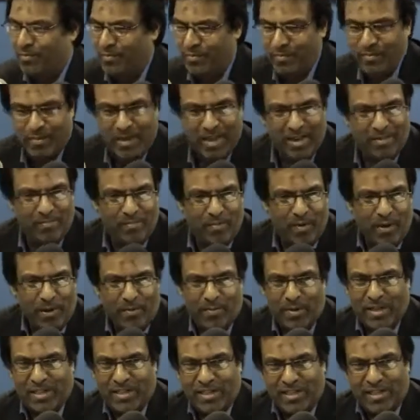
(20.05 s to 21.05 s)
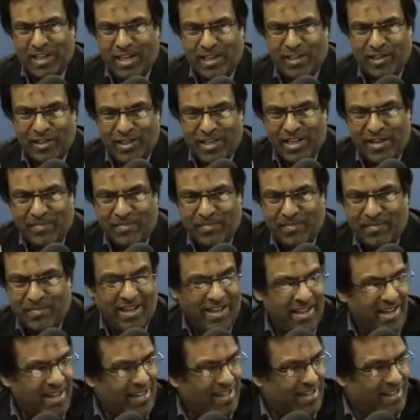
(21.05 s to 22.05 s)
PowerPoint presentation can be
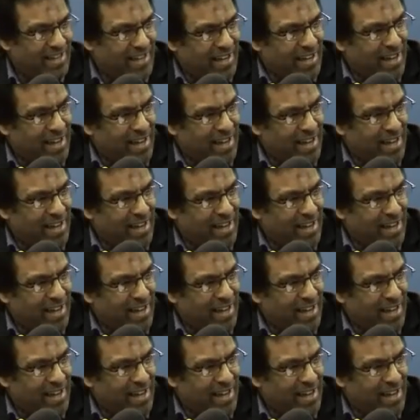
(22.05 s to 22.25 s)
done at